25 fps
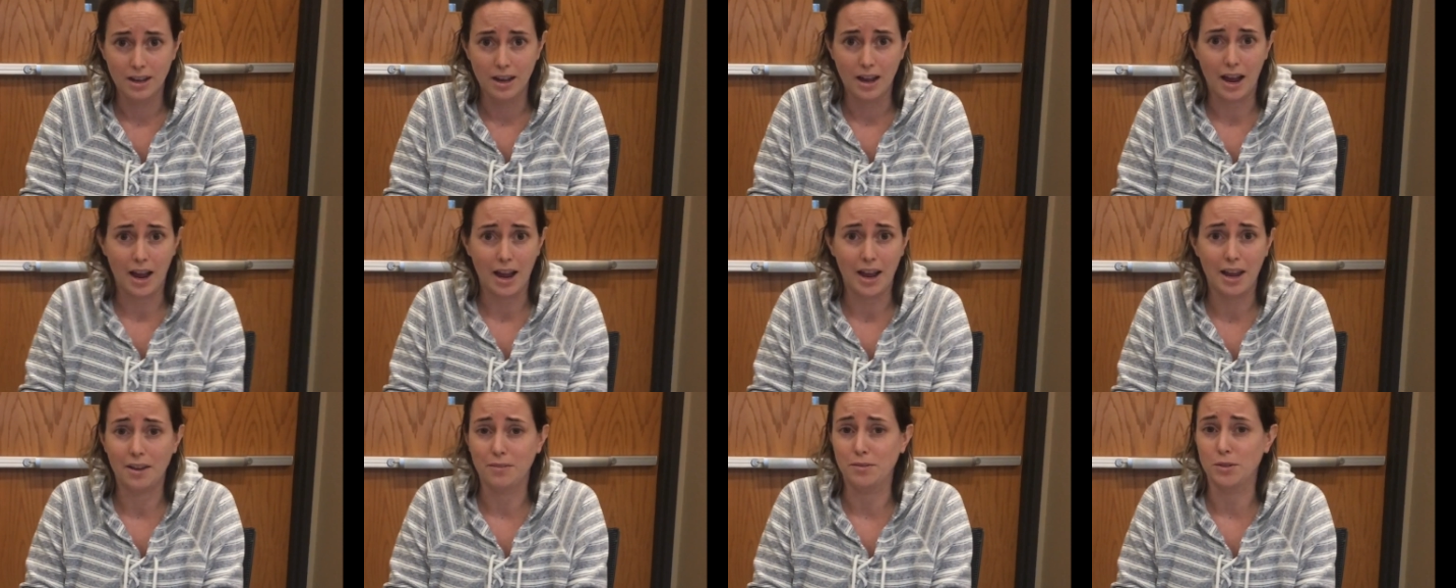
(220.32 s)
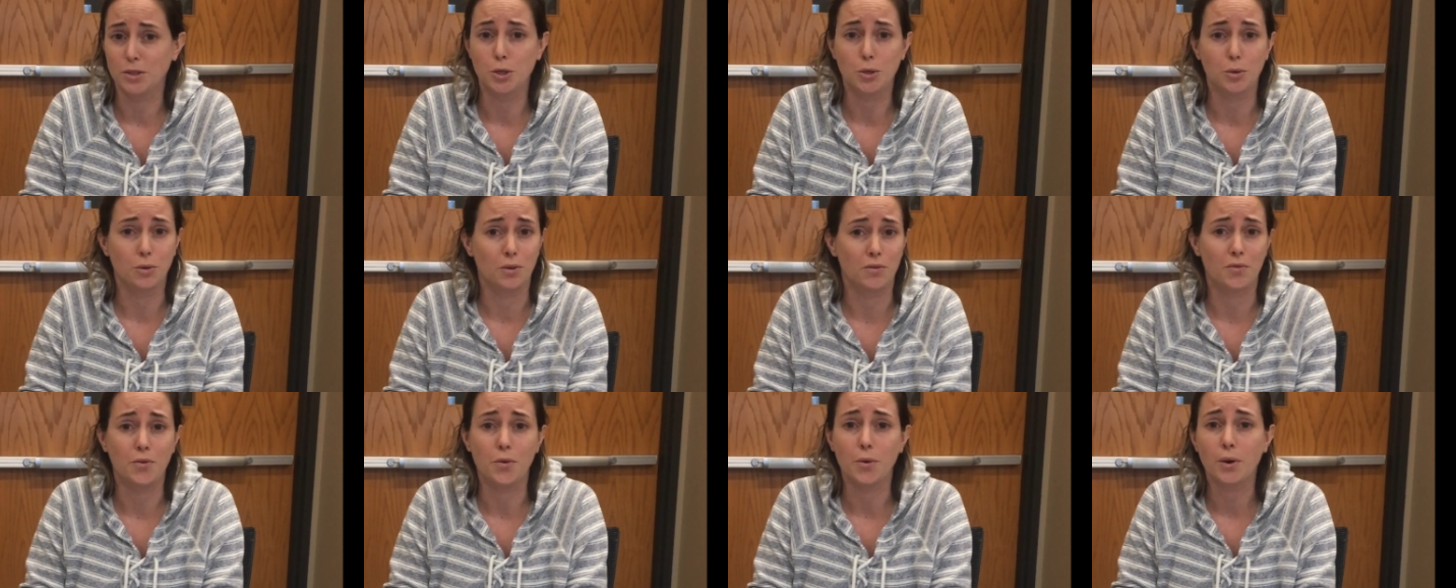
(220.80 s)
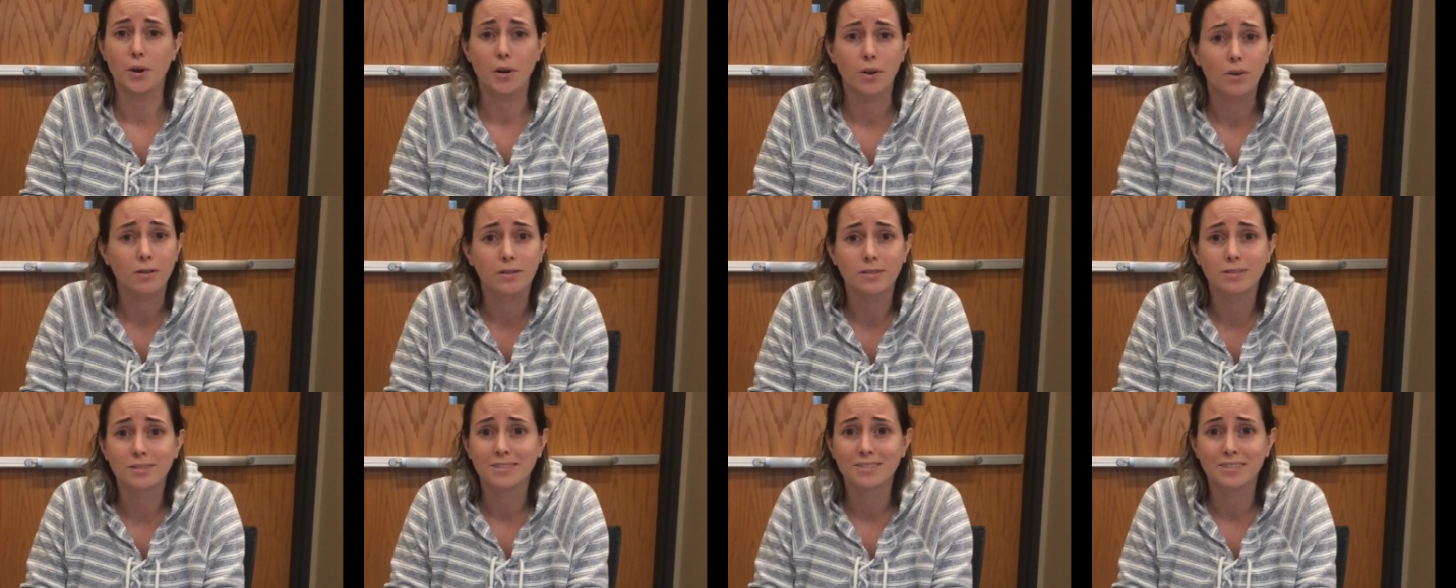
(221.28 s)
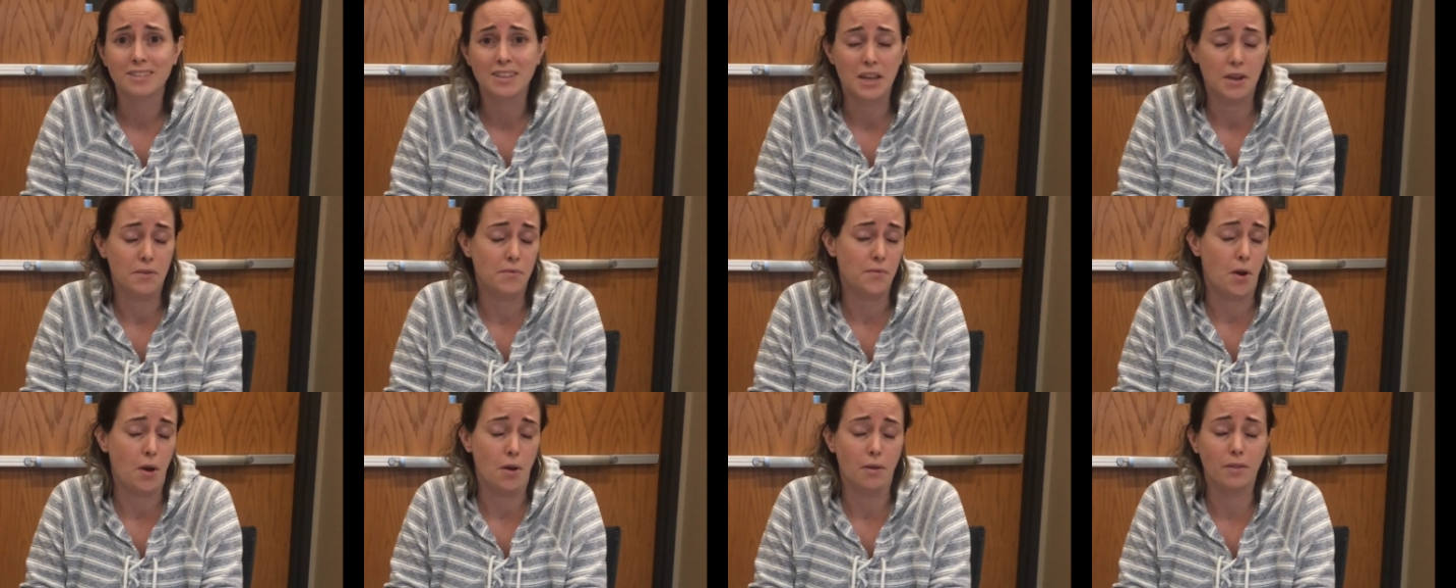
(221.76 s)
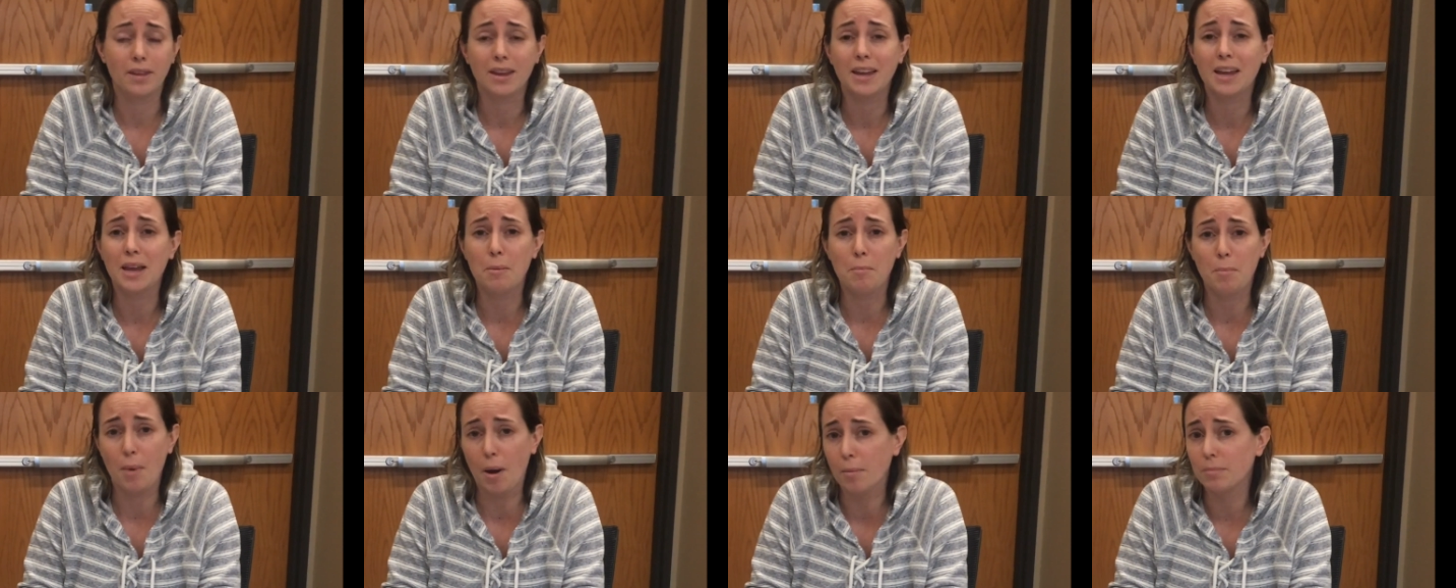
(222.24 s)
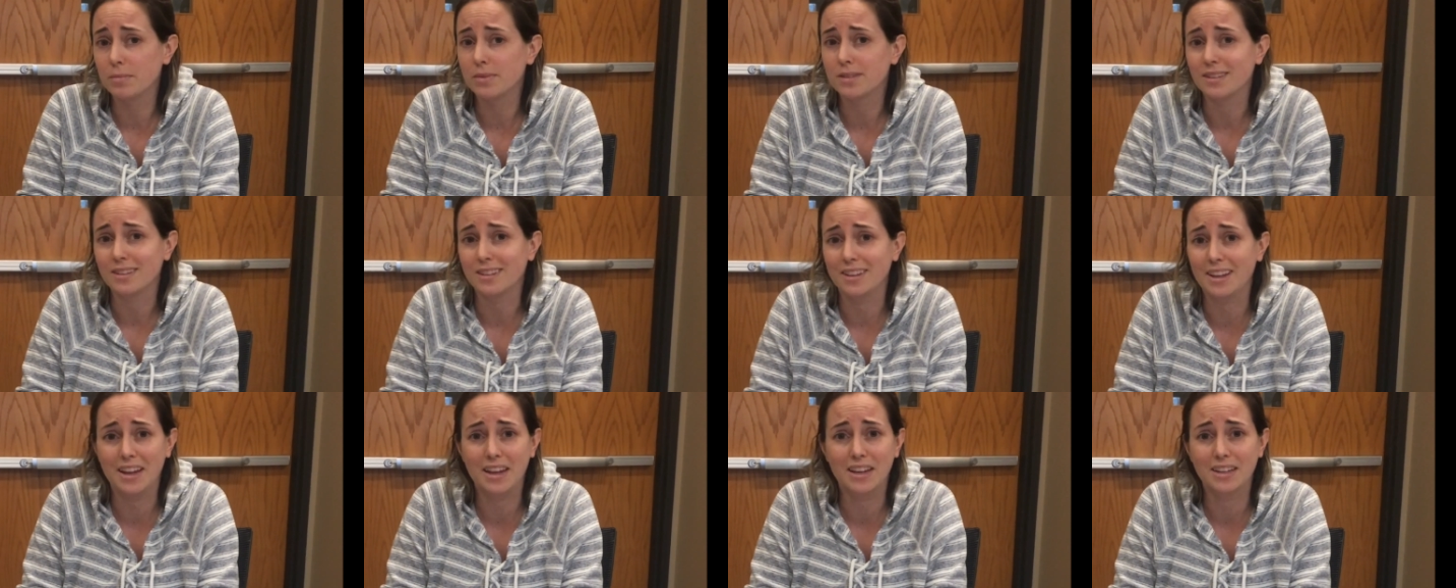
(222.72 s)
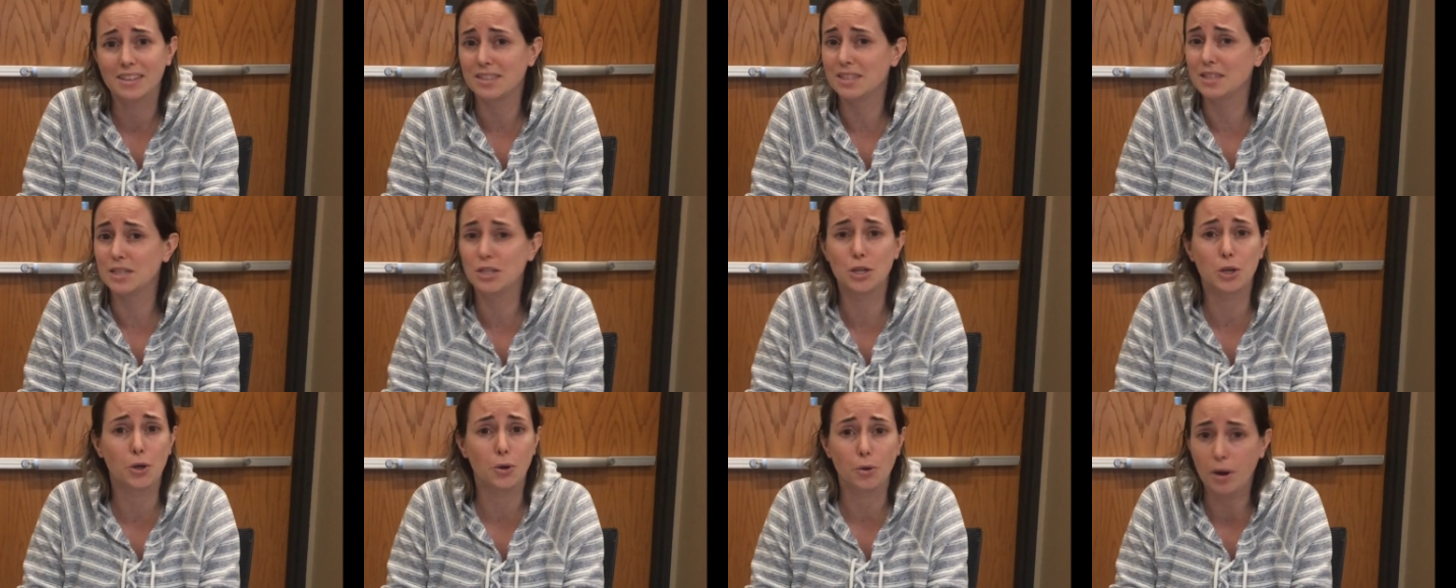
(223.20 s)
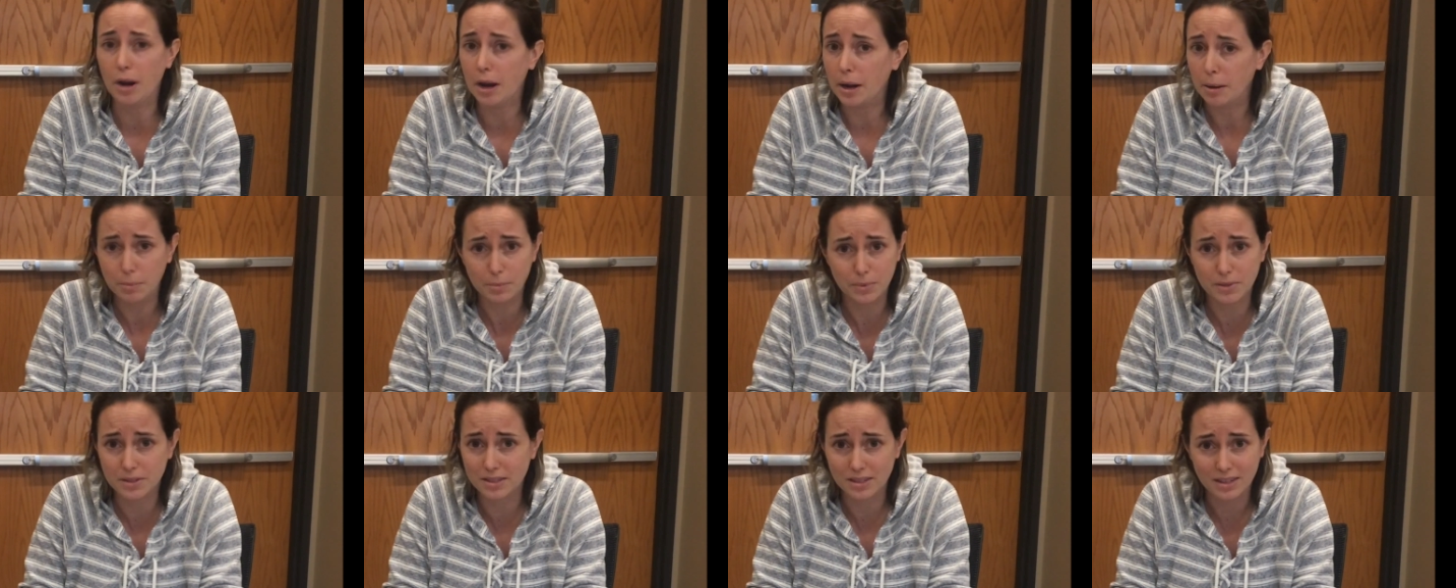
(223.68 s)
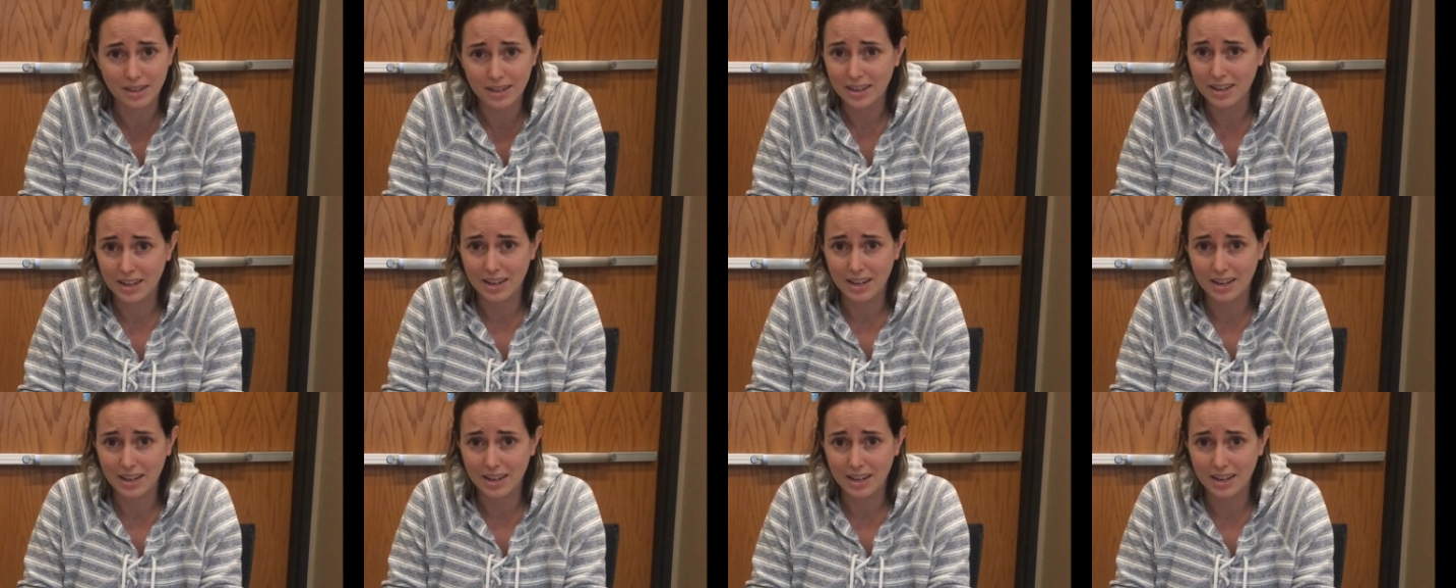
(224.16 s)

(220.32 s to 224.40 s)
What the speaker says: I have a 2- and 4-year-old. They fall and they get bumps and they get scrapes.